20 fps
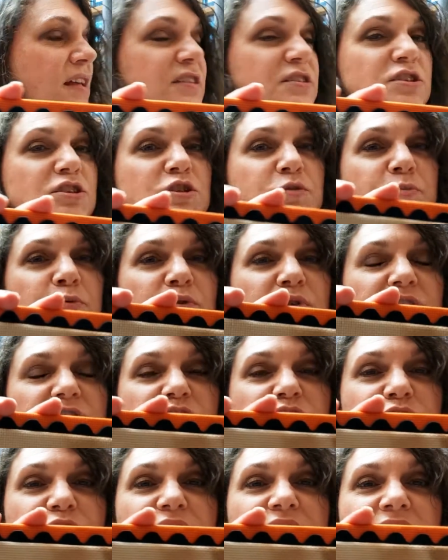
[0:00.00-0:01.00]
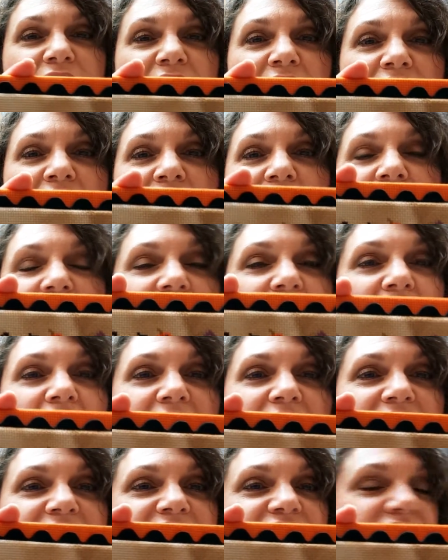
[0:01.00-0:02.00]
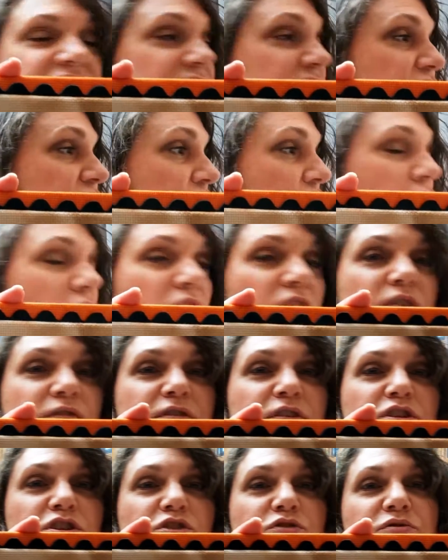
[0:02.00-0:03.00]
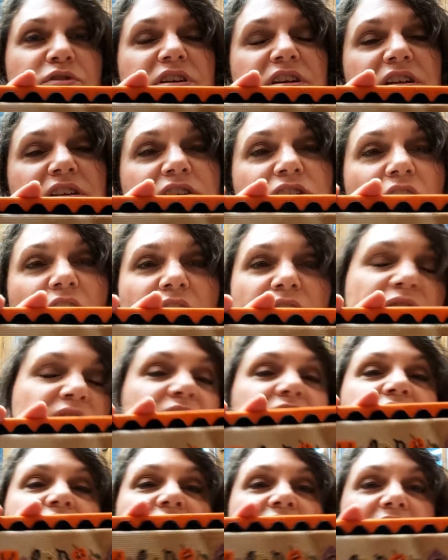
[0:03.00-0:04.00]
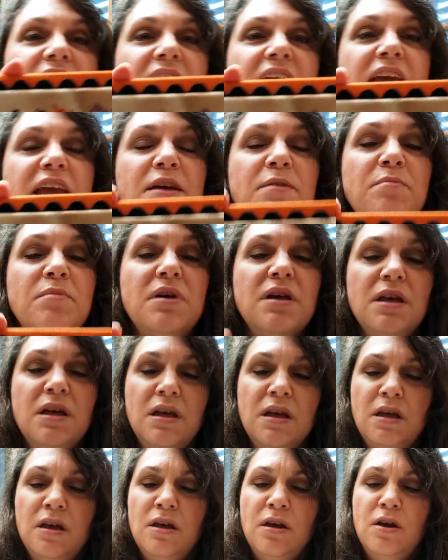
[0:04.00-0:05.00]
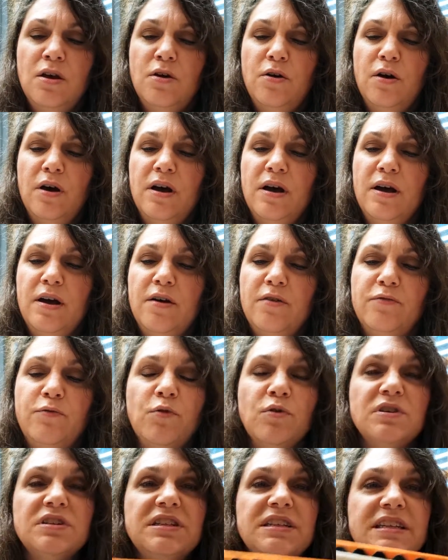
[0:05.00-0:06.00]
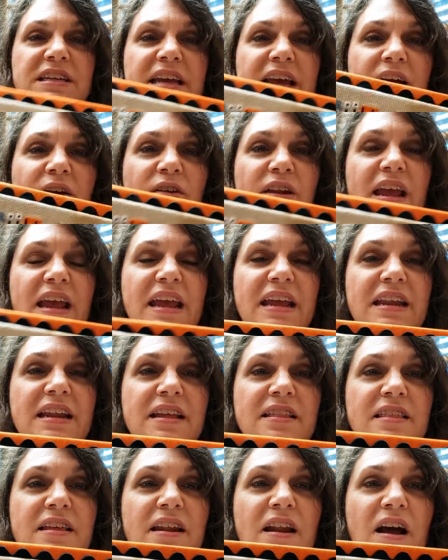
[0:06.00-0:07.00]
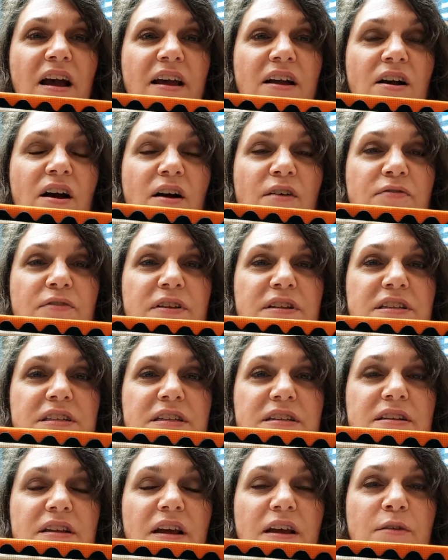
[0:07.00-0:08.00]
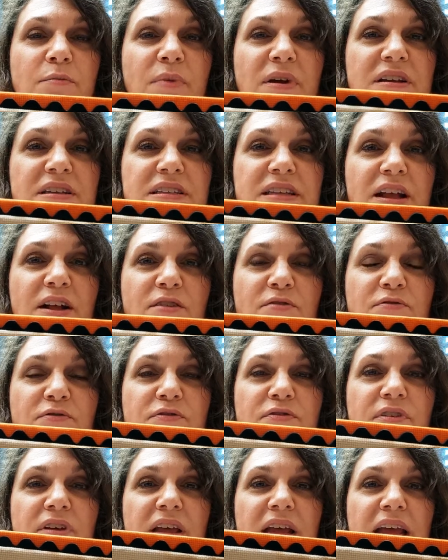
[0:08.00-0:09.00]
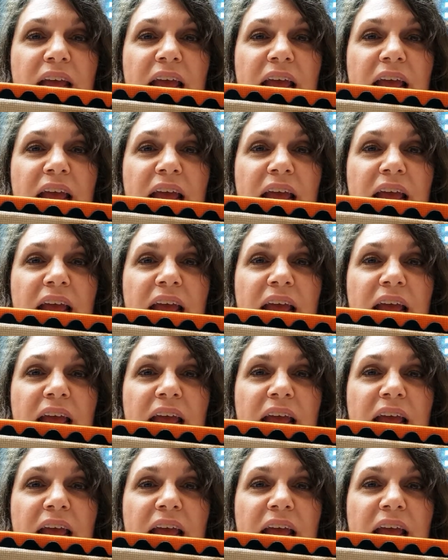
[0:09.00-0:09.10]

it's the spooky string. I stitched all of the strings on the same uh, 14 count Aida that I coffee tea dyed myself.